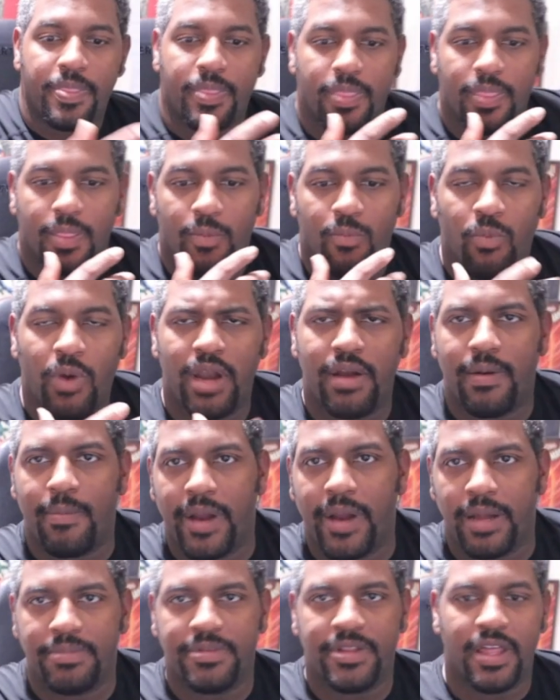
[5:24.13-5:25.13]
why do I
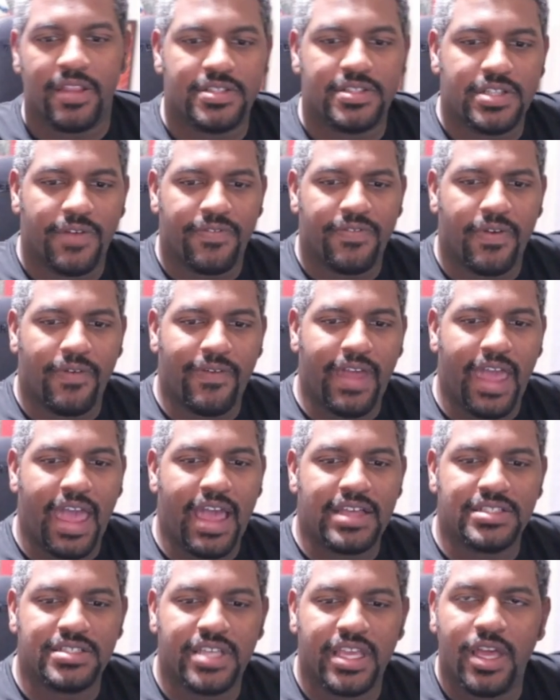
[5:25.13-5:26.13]
bring up the other stuff if it
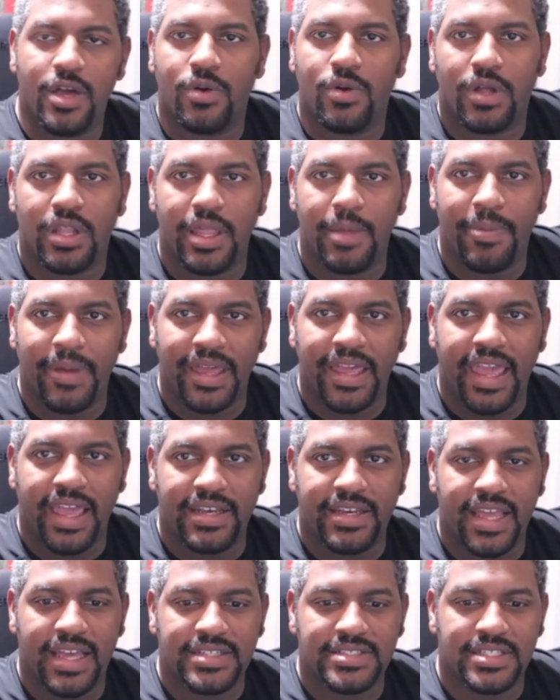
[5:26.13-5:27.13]
has heel clip
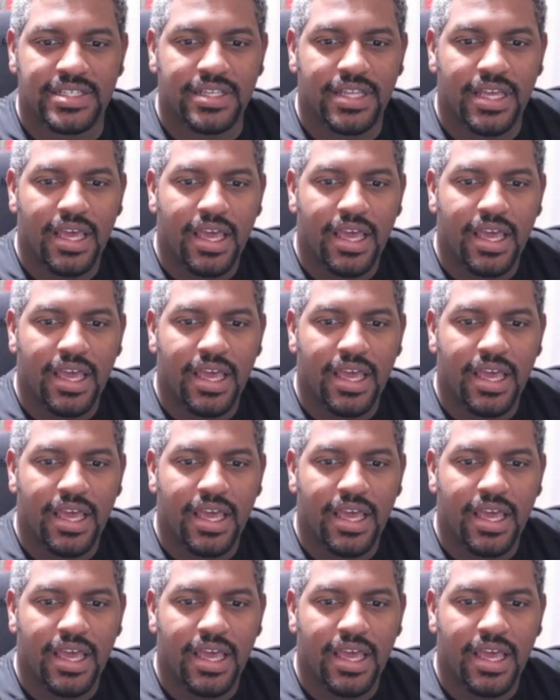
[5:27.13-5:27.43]
incandescent?